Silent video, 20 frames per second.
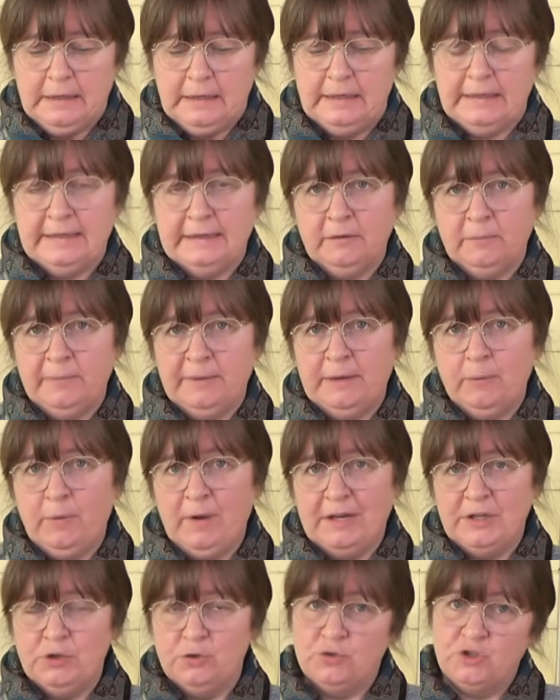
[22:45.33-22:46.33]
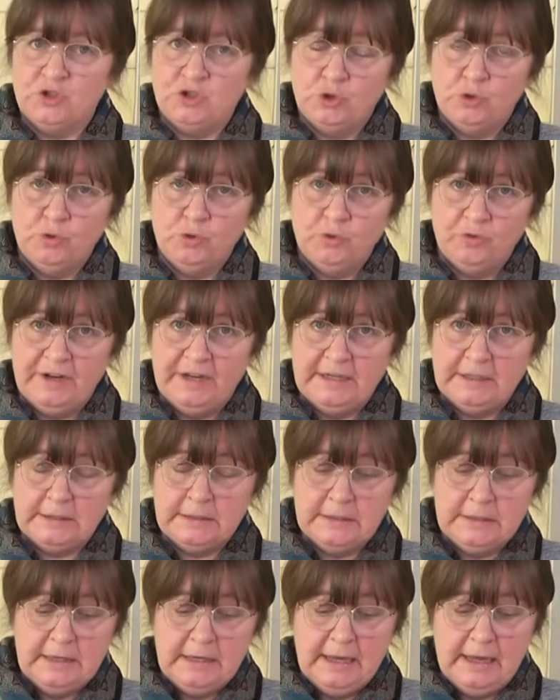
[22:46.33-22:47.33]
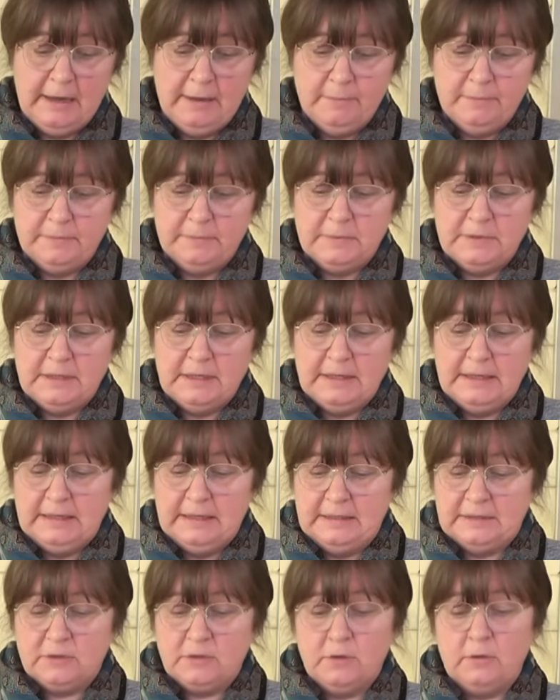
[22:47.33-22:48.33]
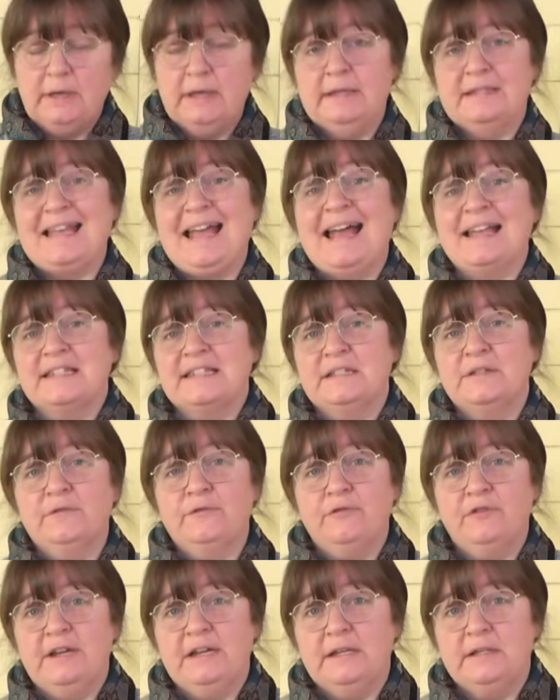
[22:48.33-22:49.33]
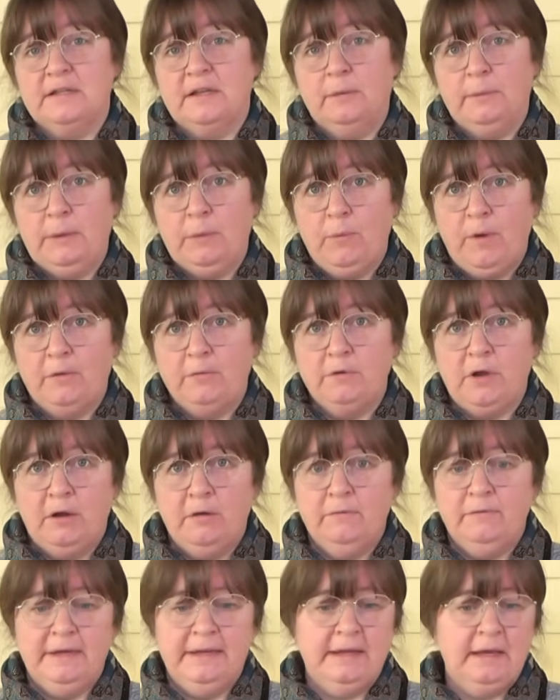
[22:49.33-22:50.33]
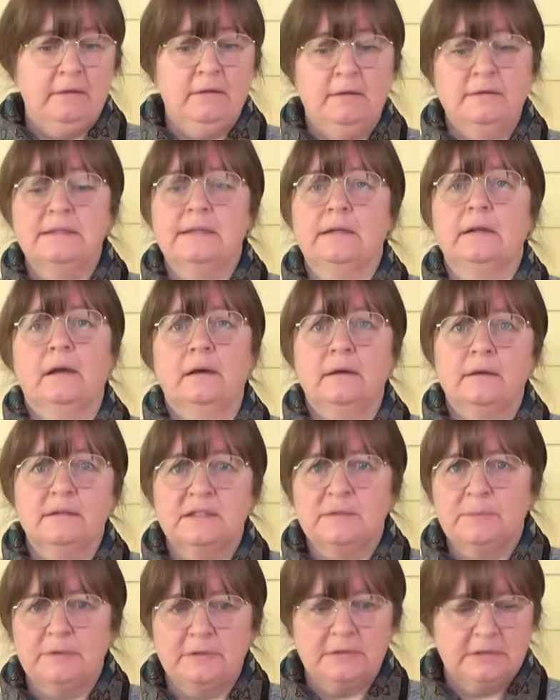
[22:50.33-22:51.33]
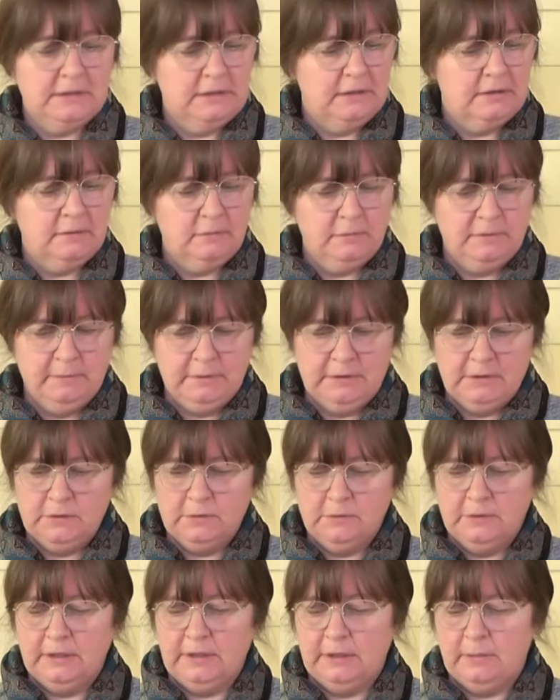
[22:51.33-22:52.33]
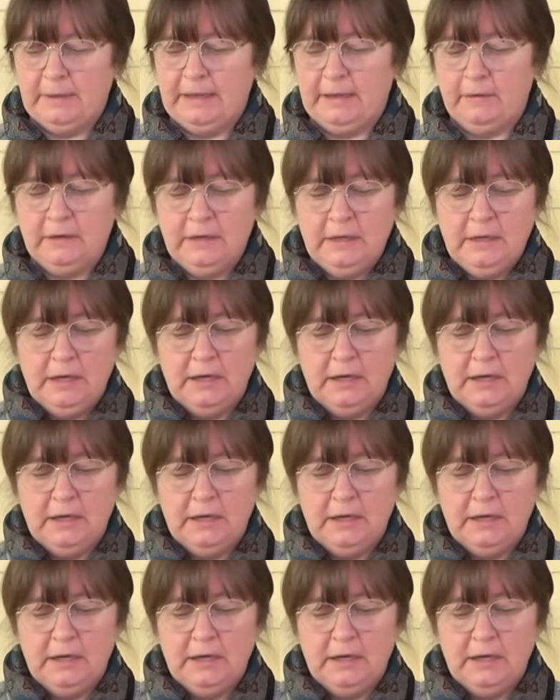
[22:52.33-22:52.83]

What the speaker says: a little bit while you store it. It's acid free, so it won't hopefully get those little iron spots in it that we've been talking about.